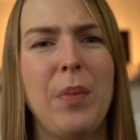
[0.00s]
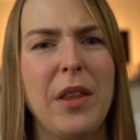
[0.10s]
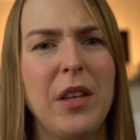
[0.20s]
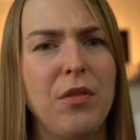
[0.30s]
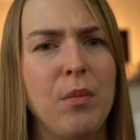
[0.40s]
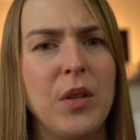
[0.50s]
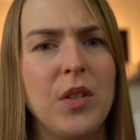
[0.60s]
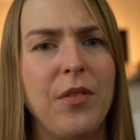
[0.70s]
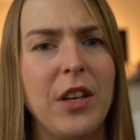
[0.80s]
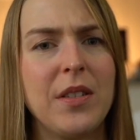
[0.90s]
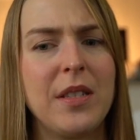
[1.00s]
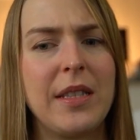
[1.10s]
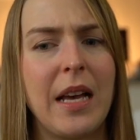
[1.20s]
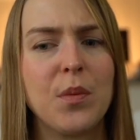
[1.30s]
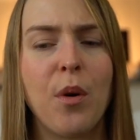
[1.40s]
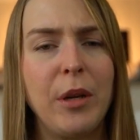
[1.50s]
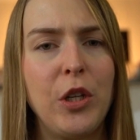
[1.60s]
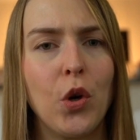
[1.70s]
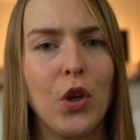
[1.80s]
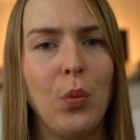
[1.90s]
But I think for most of us, that's probably
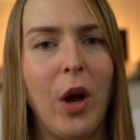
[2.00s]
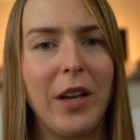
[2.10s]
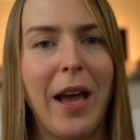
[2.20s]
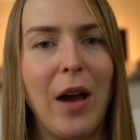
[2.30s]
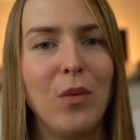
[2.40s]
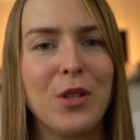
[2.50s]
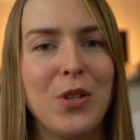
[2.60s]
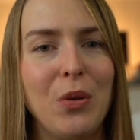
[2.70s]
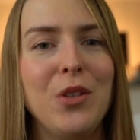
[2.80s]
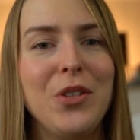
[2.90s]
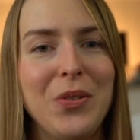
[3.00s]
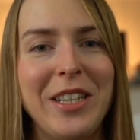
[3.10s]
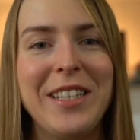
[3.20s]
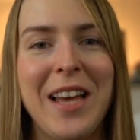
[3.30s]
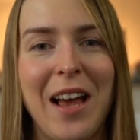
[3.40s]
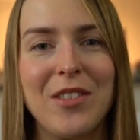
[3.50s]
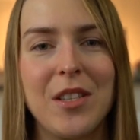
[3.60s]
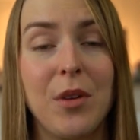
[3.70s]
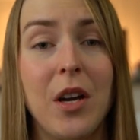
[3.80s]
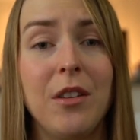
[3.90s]
not going to work out. So you do need to have
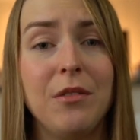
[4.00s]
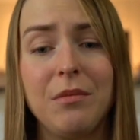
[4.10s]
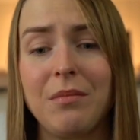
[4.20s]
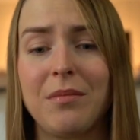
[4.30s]
some kind of